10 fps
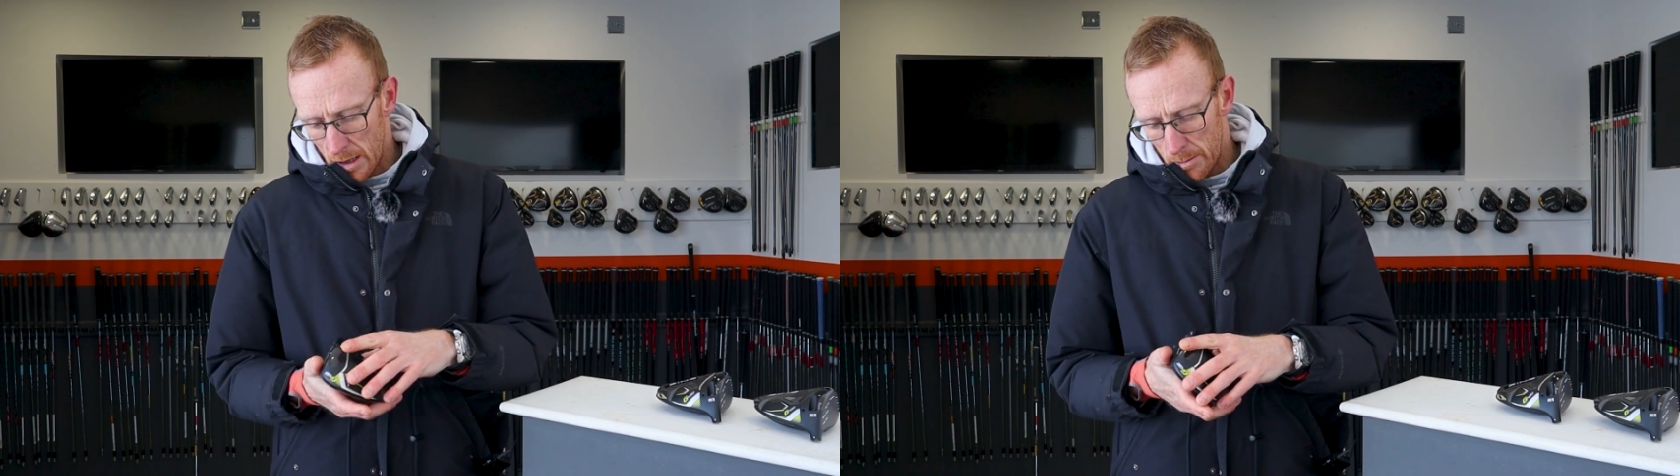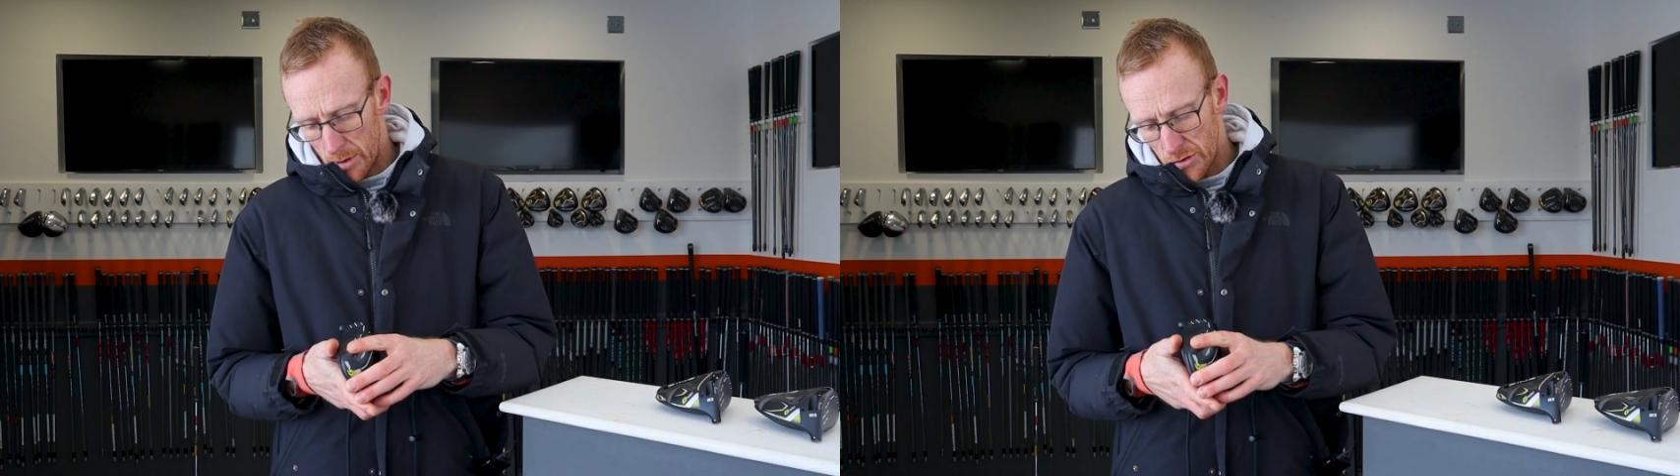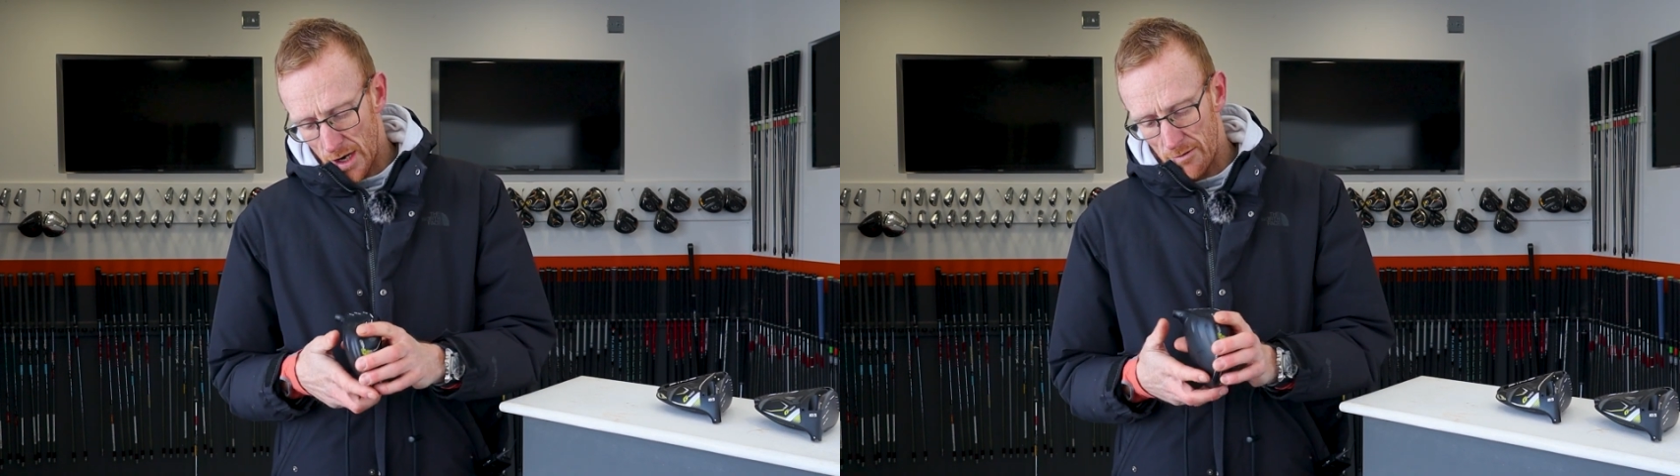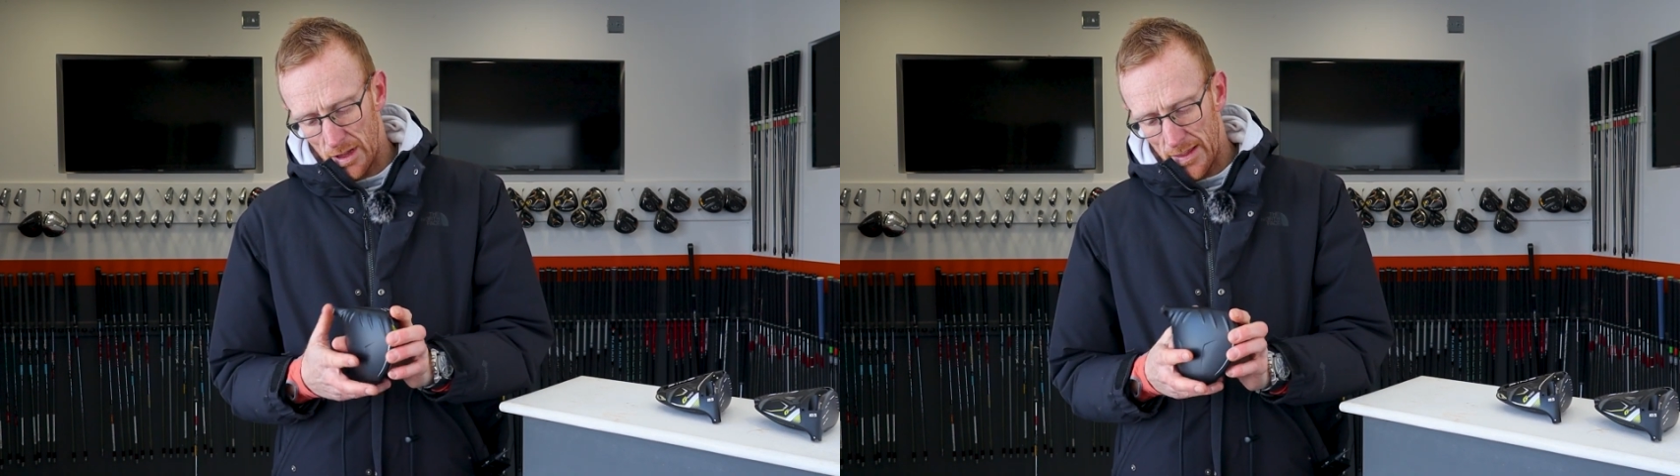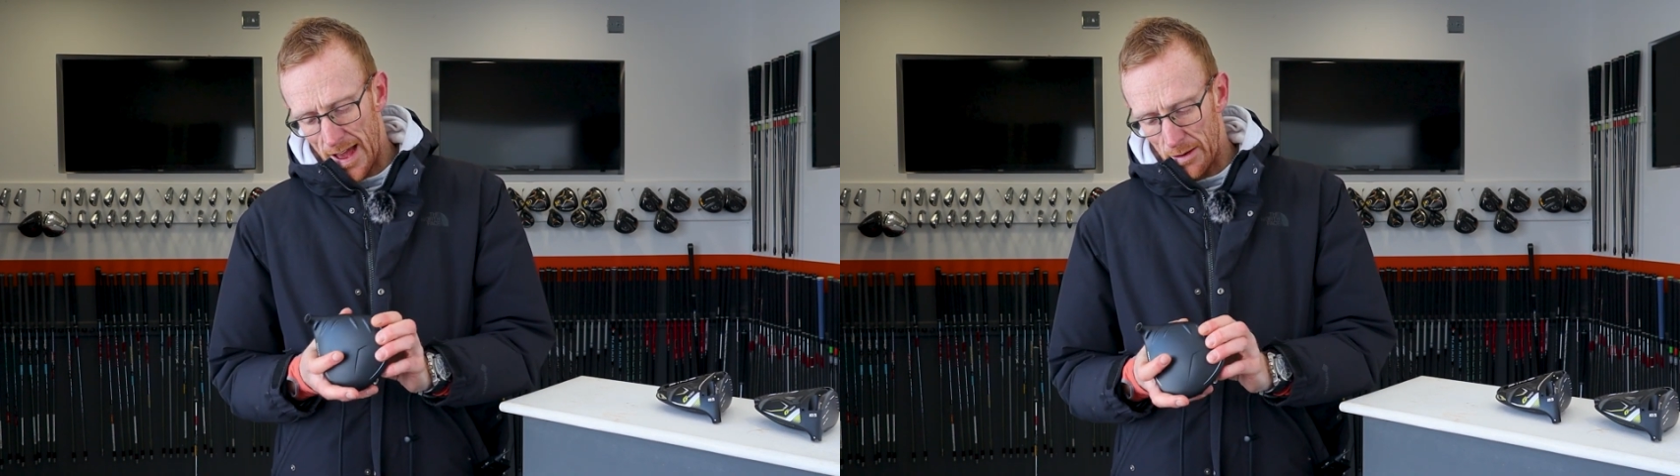But
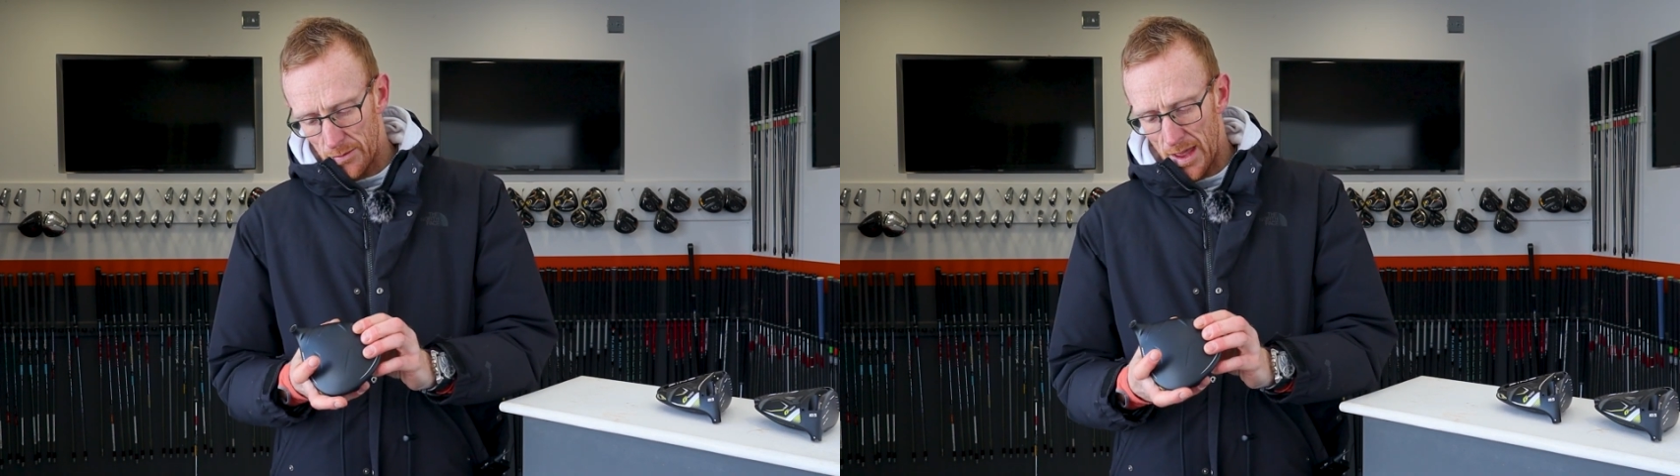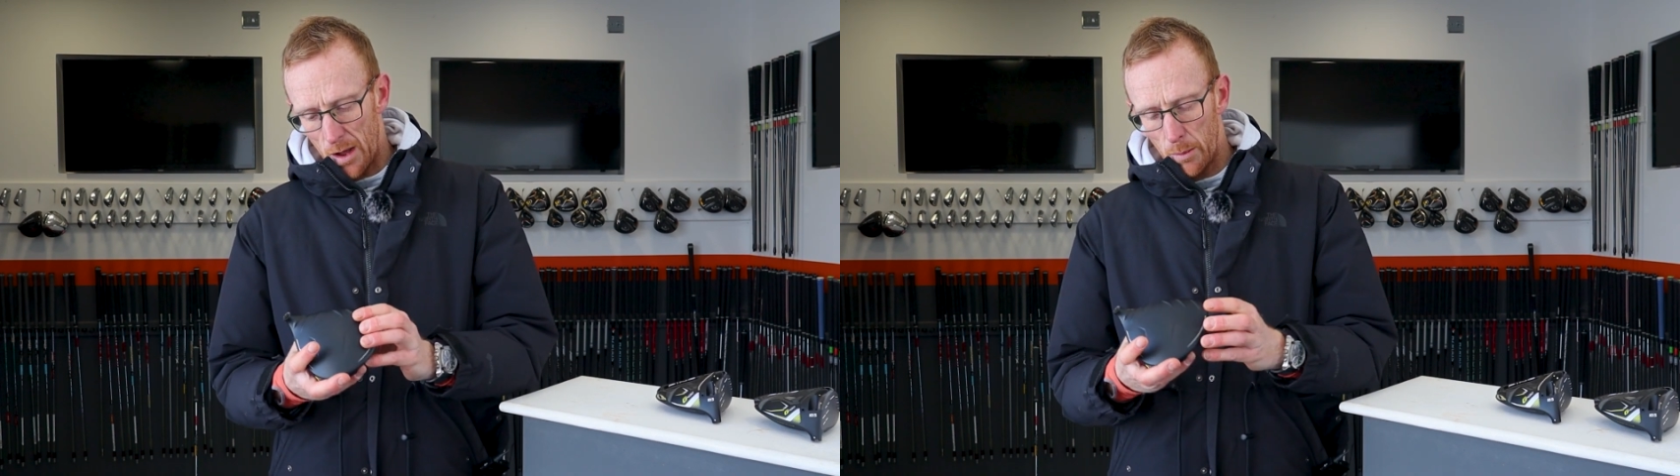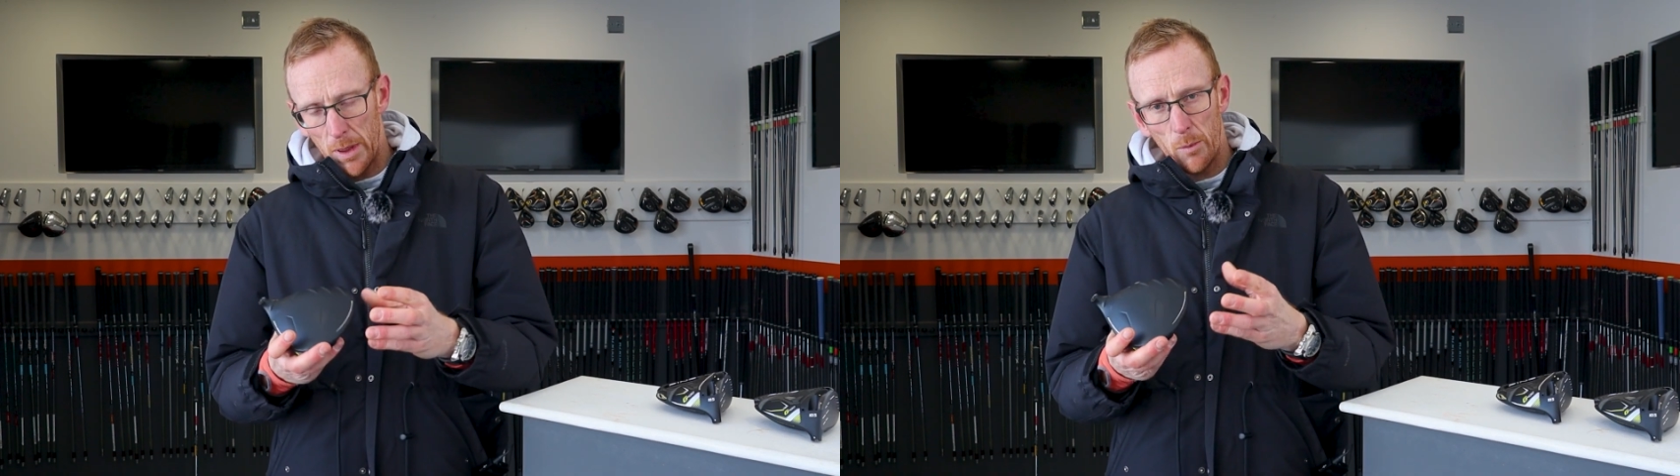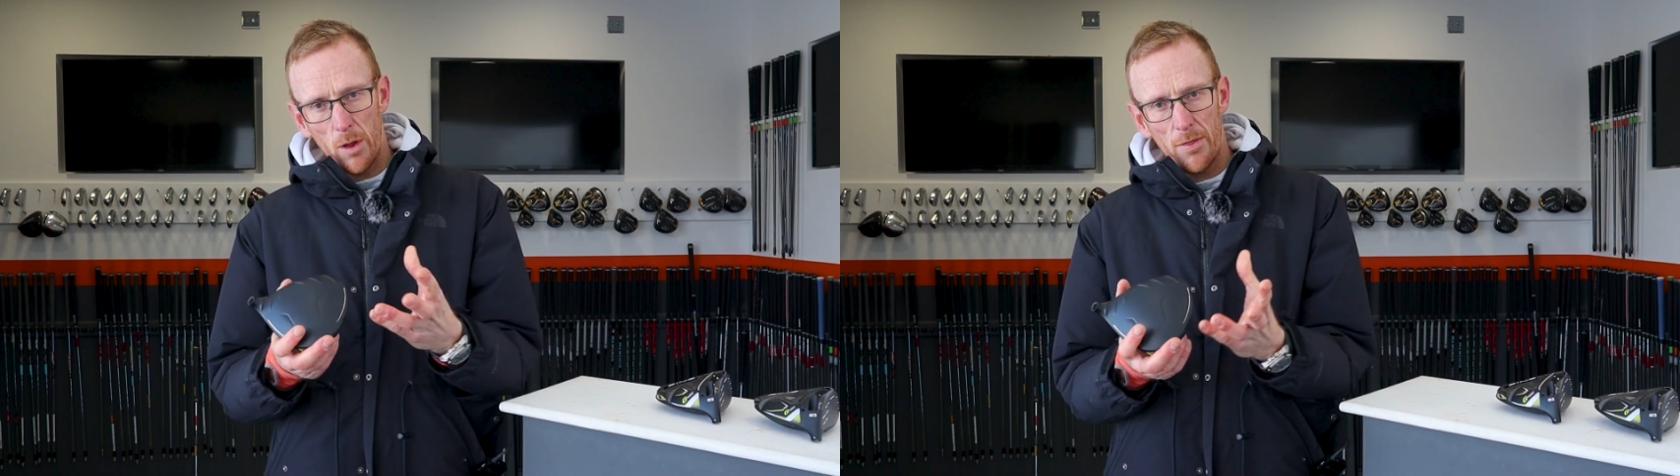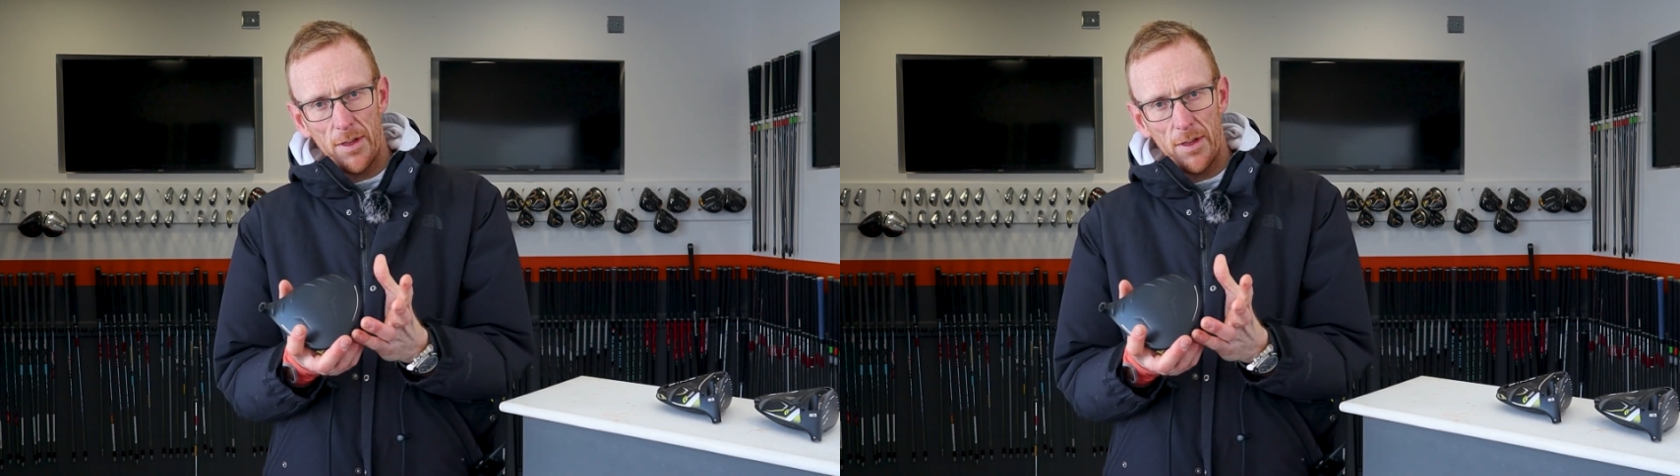generally that will be the one